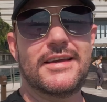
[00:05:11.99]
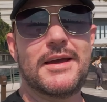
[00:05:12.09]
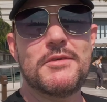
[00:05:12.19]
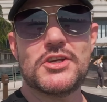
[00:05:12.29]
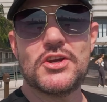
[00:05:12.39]

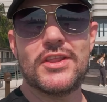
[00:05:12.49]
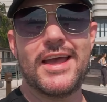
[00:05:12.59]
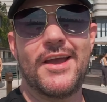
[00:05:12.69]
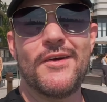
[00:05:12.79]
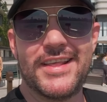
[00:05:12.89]
I'm not sure
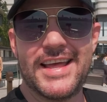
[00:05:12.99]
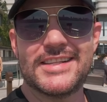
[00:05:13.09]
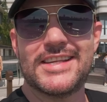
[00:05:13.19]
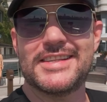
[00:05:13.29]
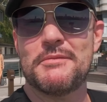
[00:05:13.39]
that what
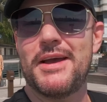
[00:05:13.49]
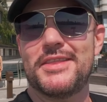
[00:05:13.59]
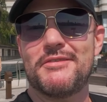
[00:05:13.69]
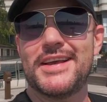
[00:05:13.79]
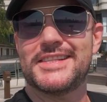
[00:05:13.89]
that says about
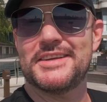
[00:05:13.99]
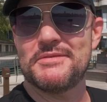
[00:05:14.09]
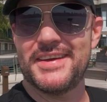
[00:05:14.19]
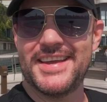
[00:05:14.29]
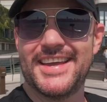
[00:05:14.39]
the rest of
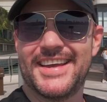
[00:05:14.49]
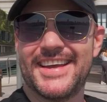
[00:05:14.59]
me.